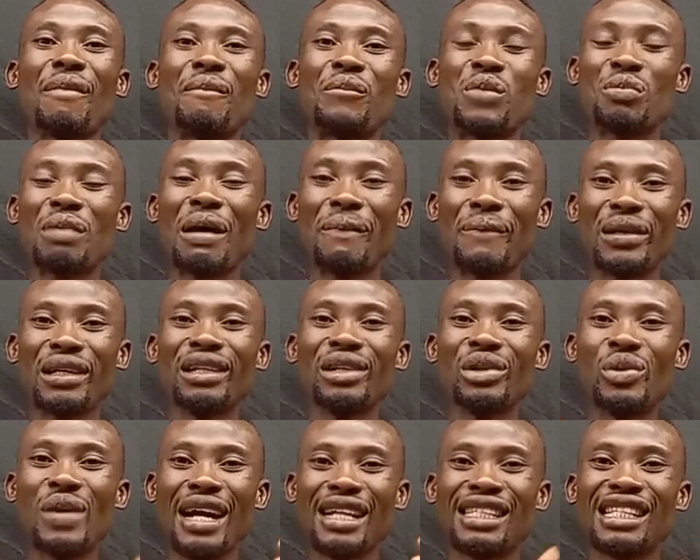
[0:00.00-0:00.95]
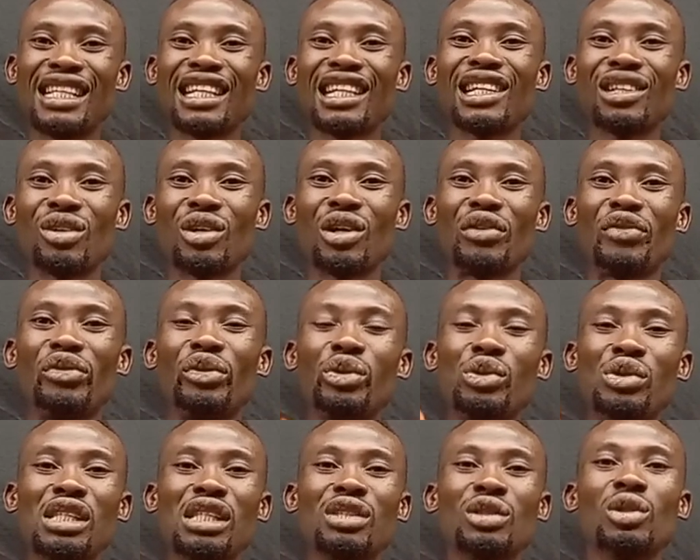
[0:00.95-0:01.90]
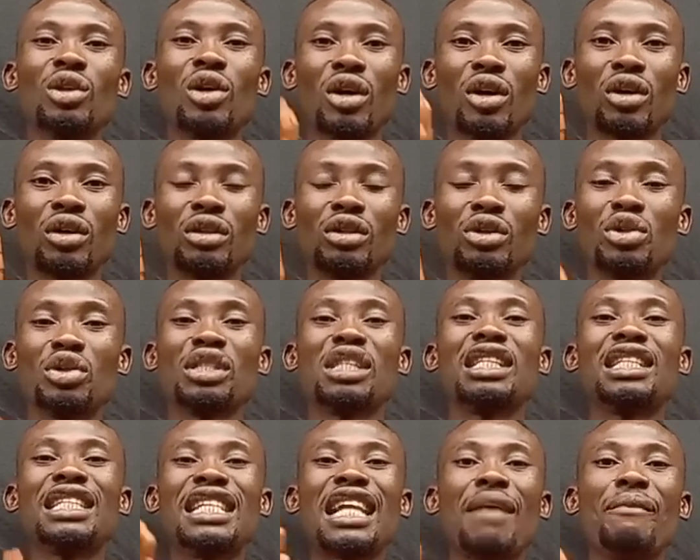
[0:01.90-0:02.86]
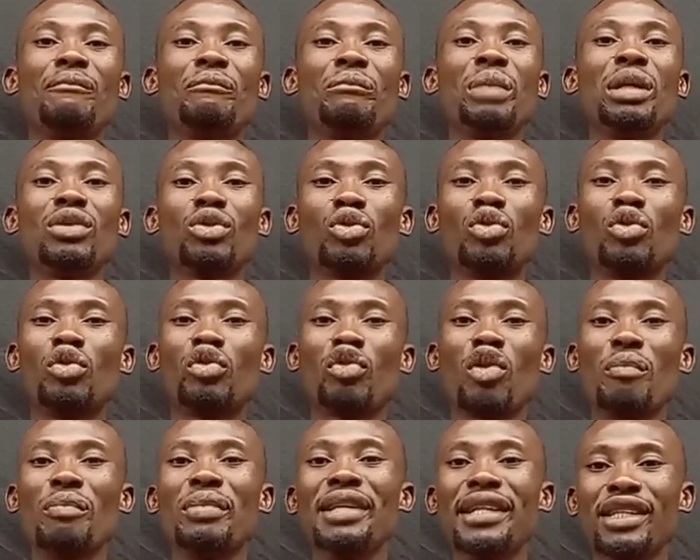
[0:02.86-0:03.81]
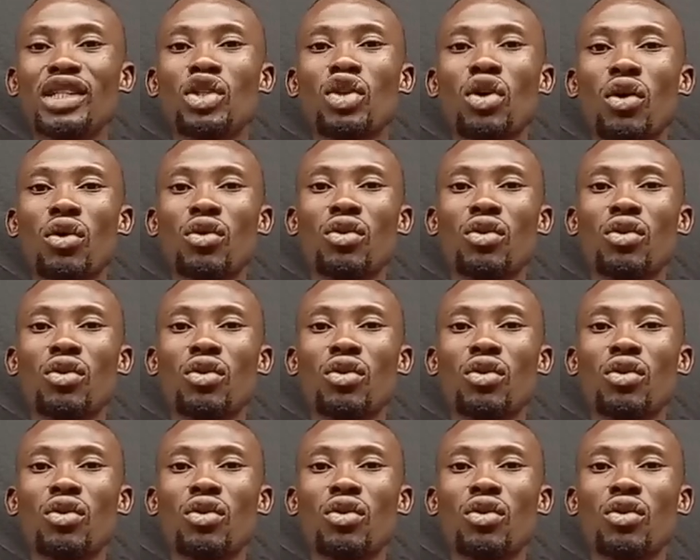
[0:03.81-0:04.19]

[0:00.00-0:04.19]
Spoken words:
probably you are thinking of using yam peel to formulate your